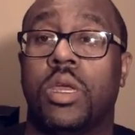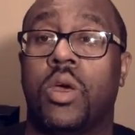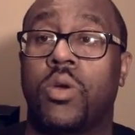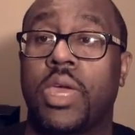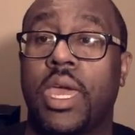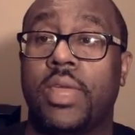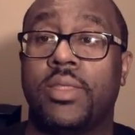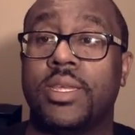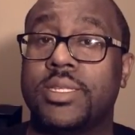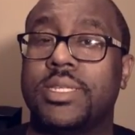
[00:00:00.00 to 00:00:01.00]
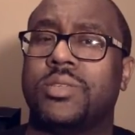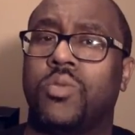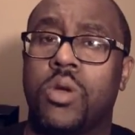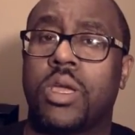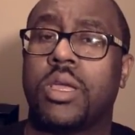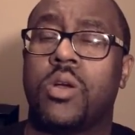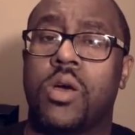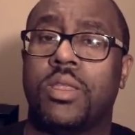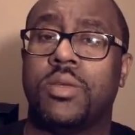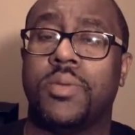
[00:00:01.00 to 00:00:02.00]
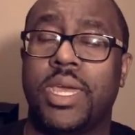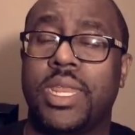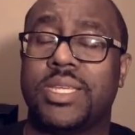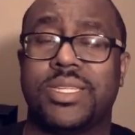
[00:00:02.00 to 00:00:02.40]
okay, this isn't working, calling them idiots.